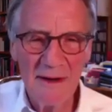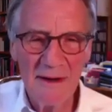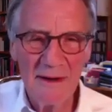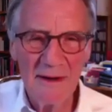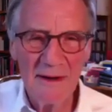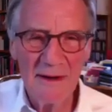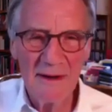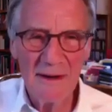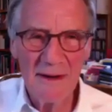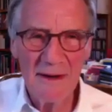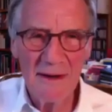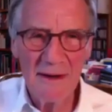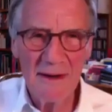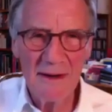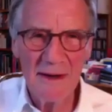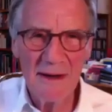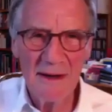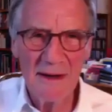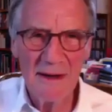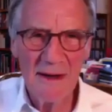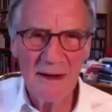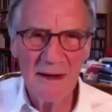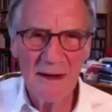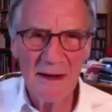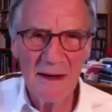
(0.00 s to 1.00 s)

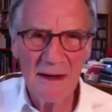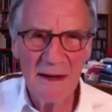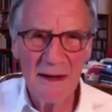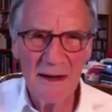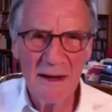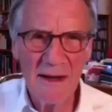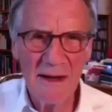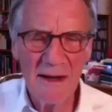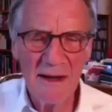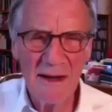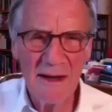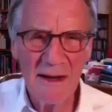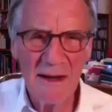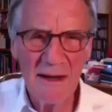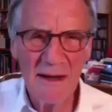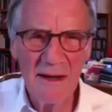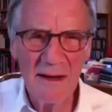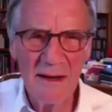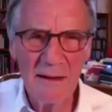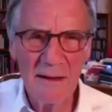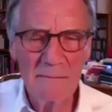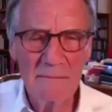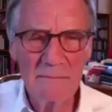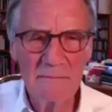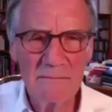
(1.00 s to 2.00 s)

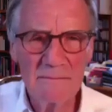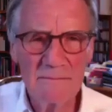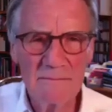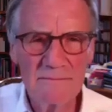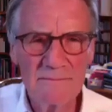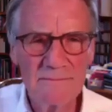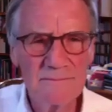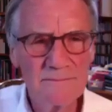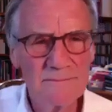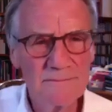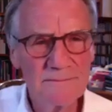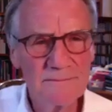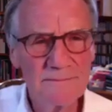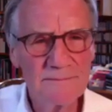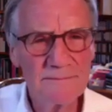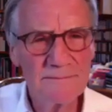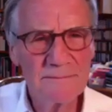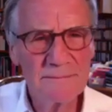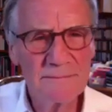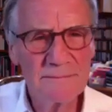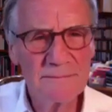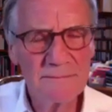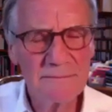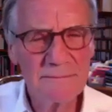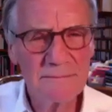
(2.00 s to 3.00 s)

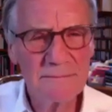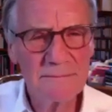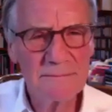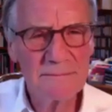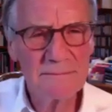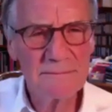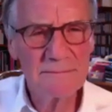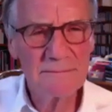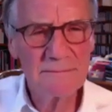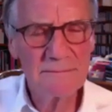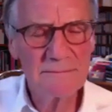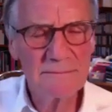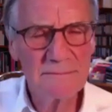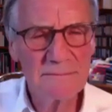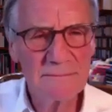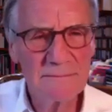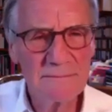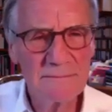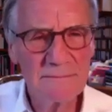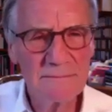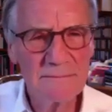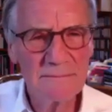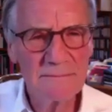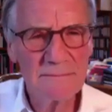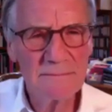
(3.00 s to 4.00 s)

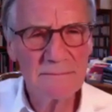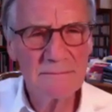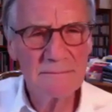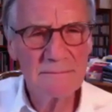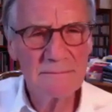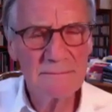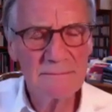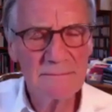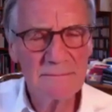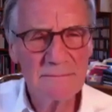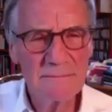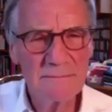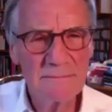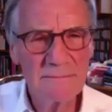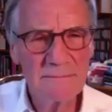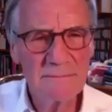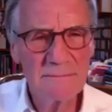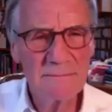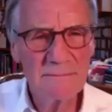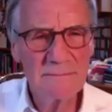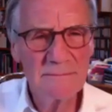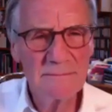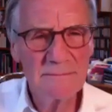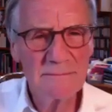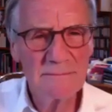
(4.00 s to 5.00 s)

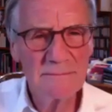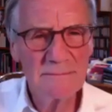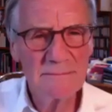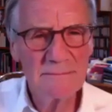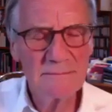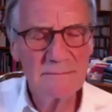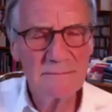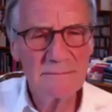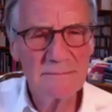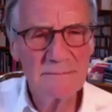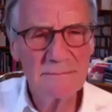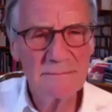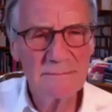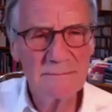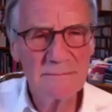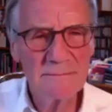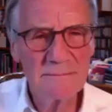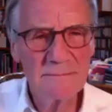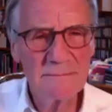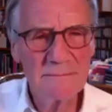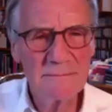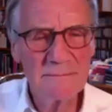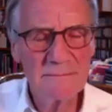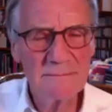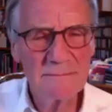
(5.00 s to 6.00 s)

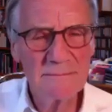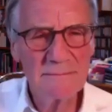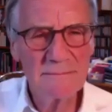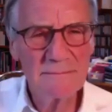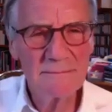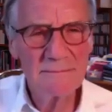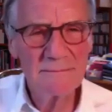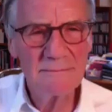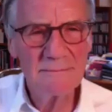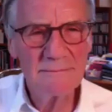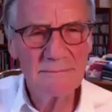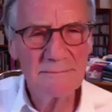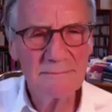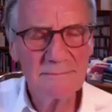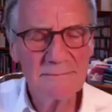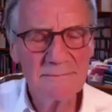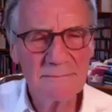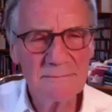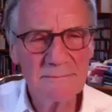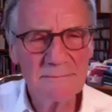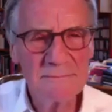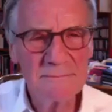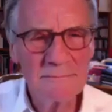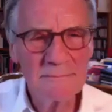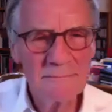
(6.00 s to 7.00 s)

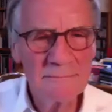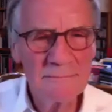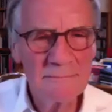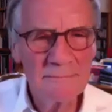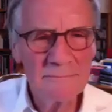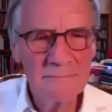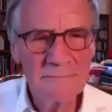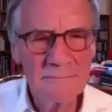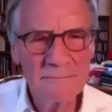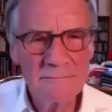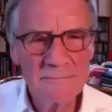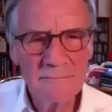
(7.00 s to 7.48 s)
(not speaking)